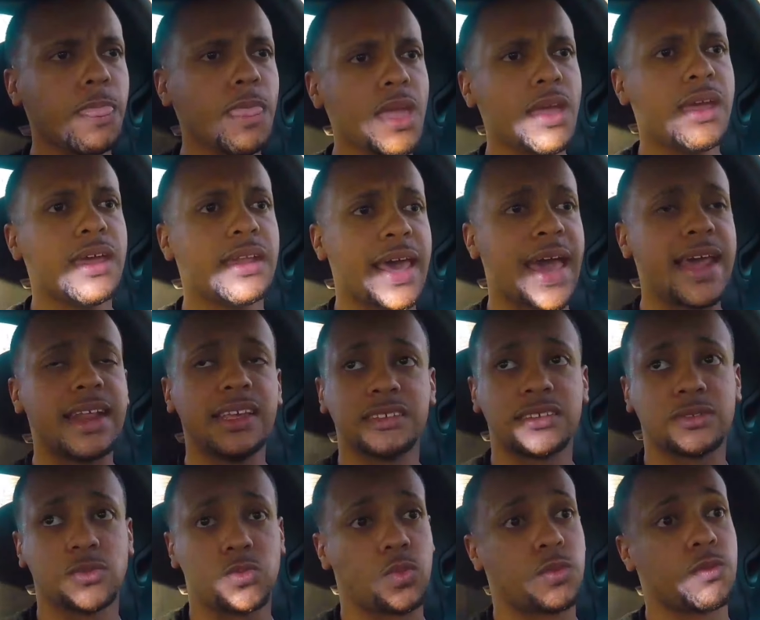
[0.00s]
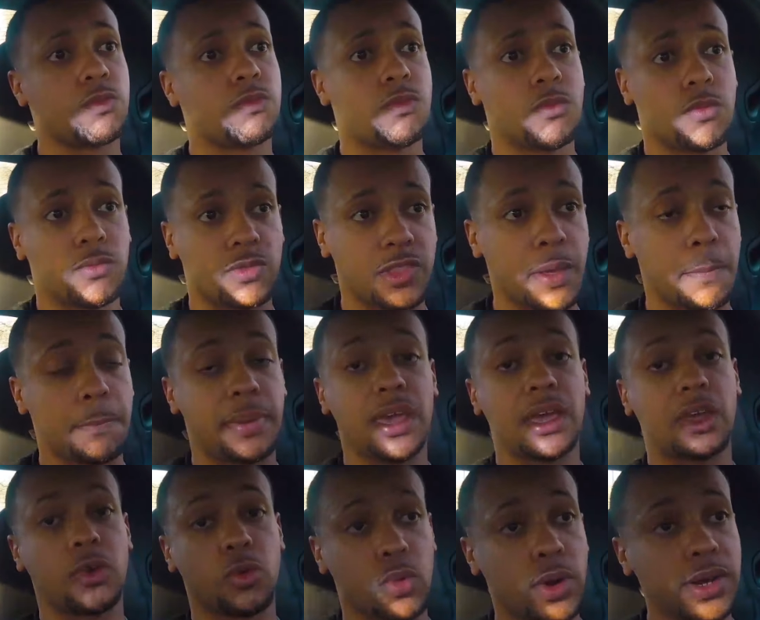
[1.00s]
And that is the
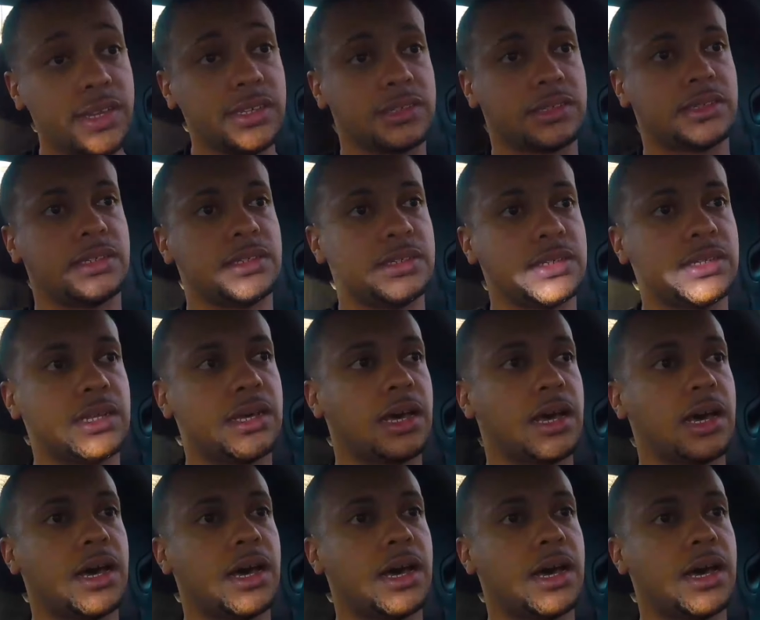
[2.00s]
big reason,